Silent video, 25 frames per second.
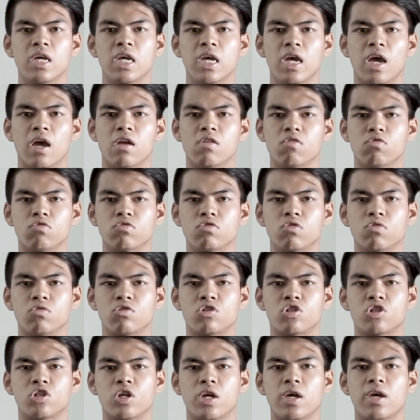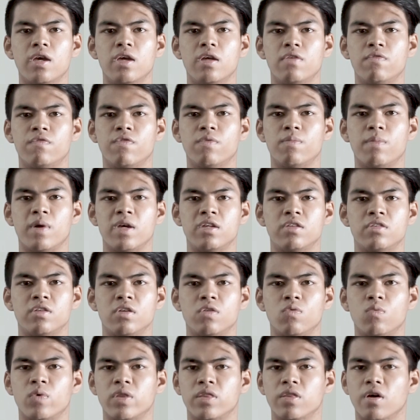and also share information
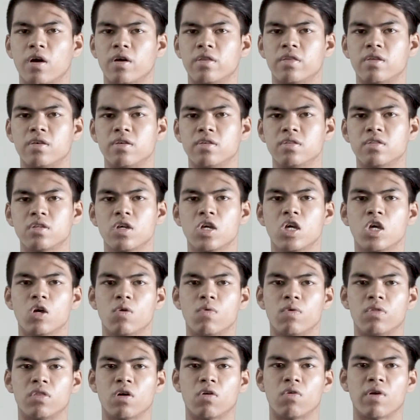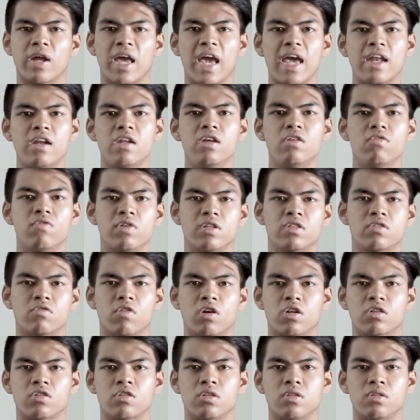with others without any
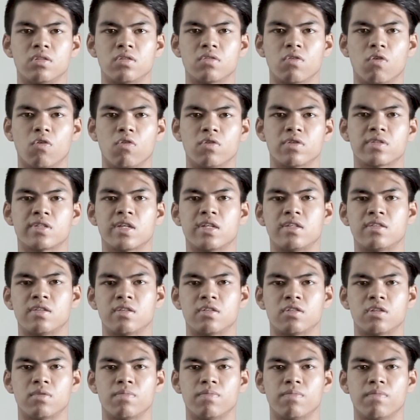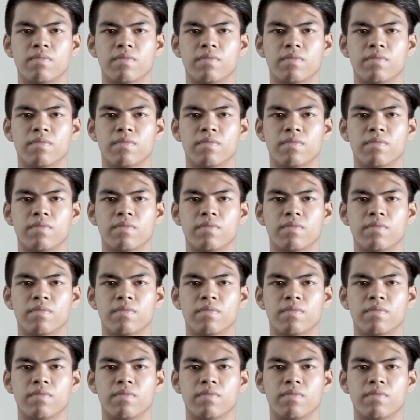restrictions or censorship.